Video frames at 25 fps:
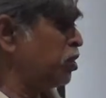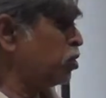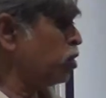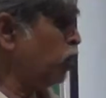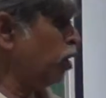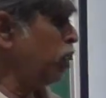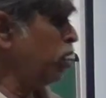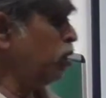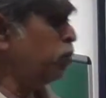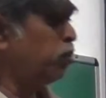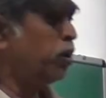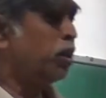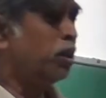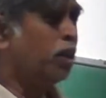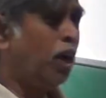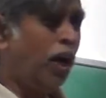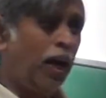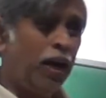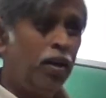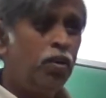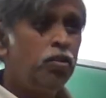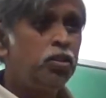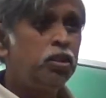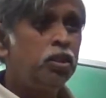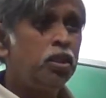saw it with
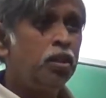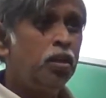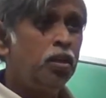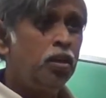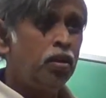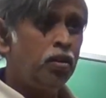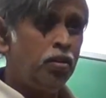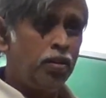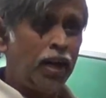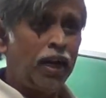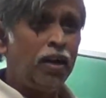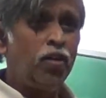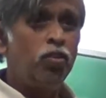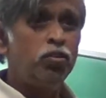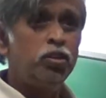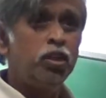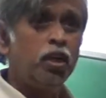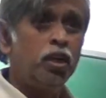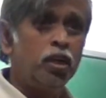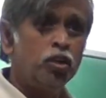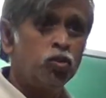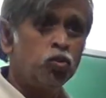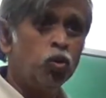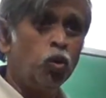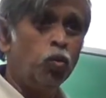hydrogen, nitrogen,
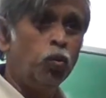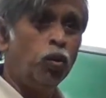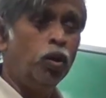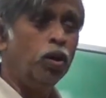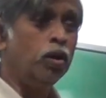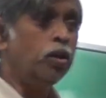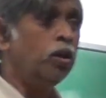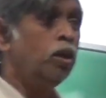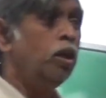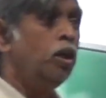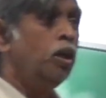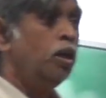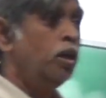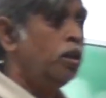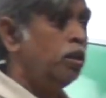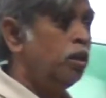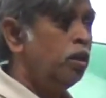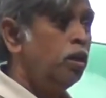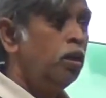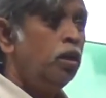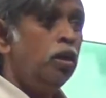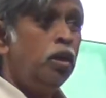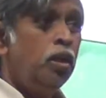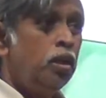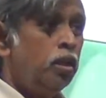and so on.
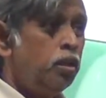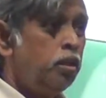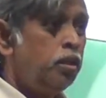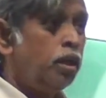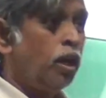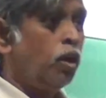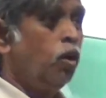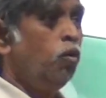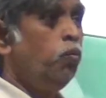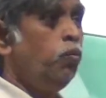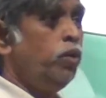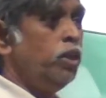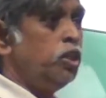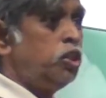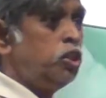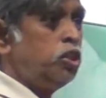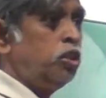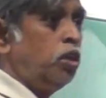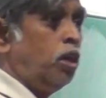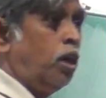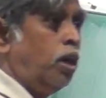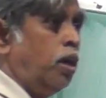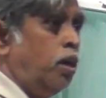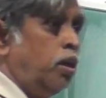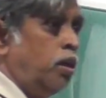None of which
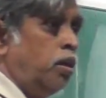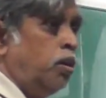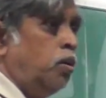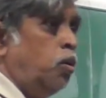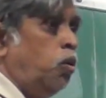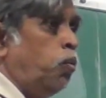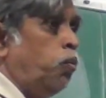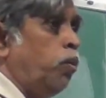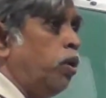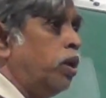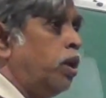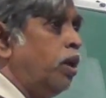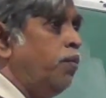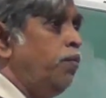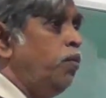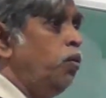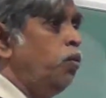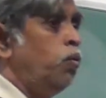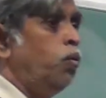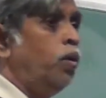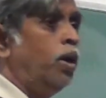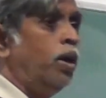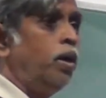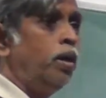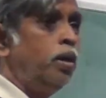will give
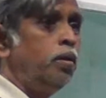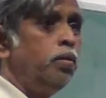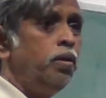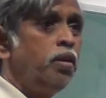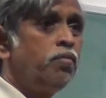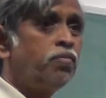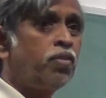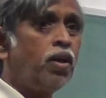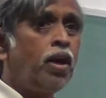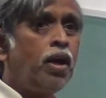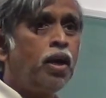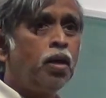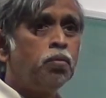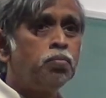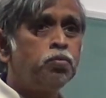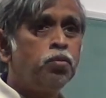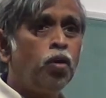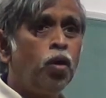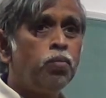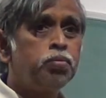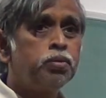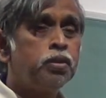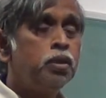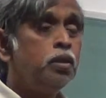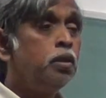you an infrared
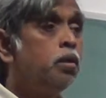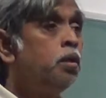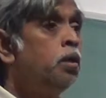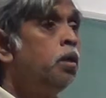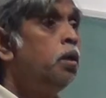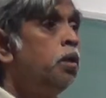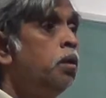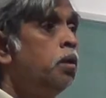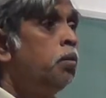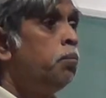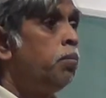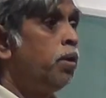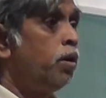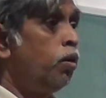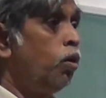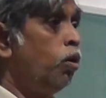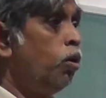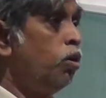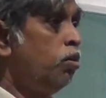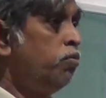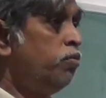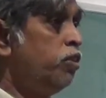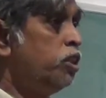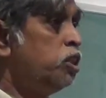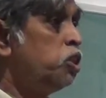absorption, but
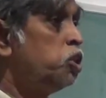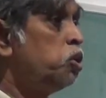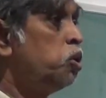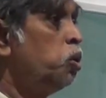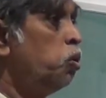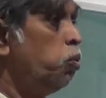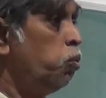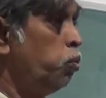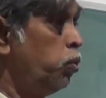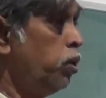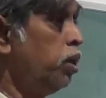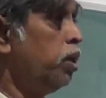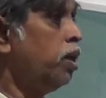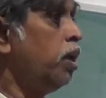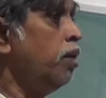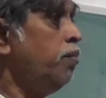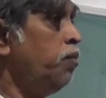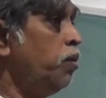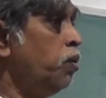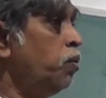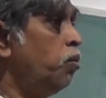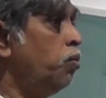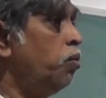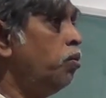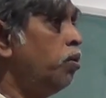all of which will give
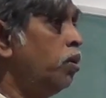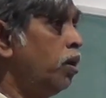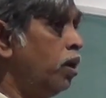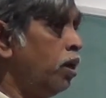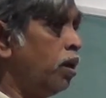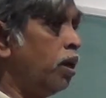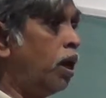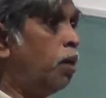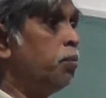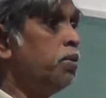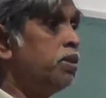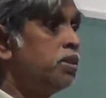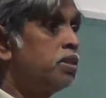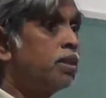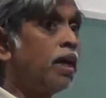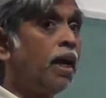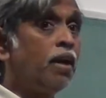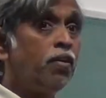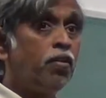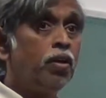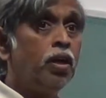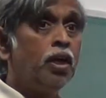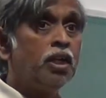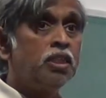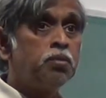you Raman
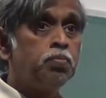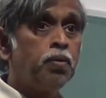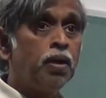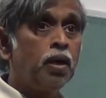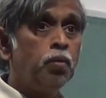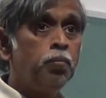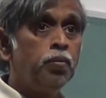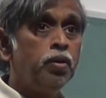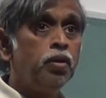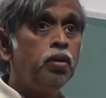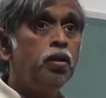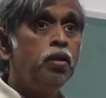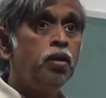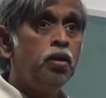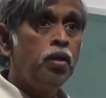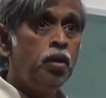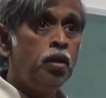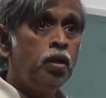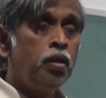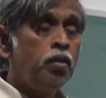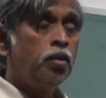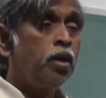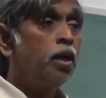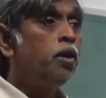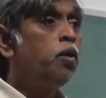scattering experiments
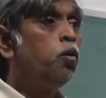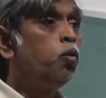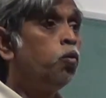that that